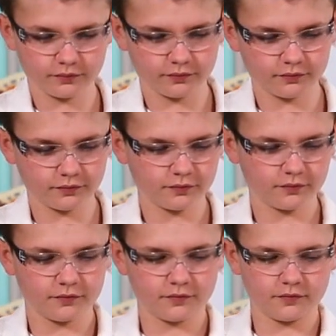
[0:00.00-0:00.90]

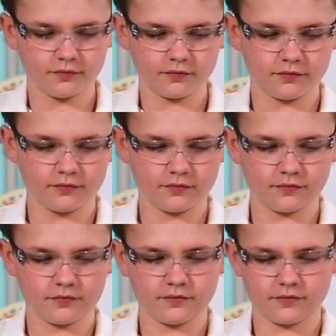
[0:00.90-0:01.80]

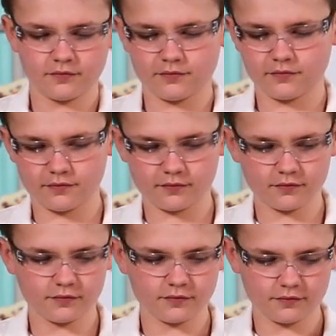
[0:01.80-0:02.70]

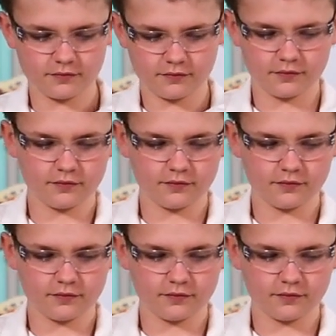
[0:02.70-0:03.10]
[no speech]